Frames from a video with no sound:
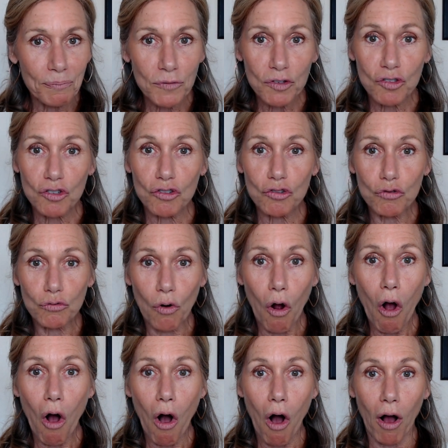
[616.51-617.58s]

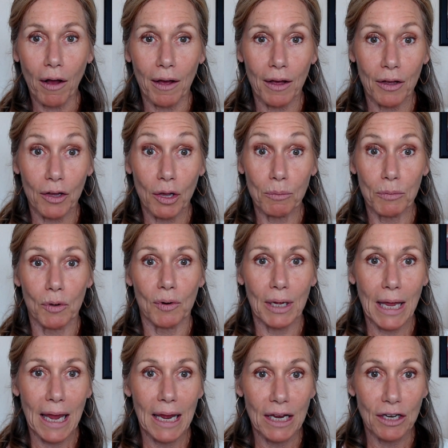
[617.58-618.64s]
strong
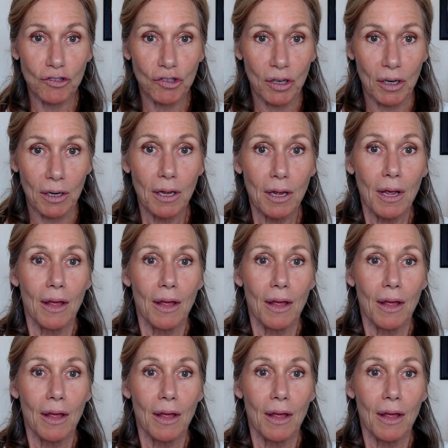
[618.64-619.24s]
communication.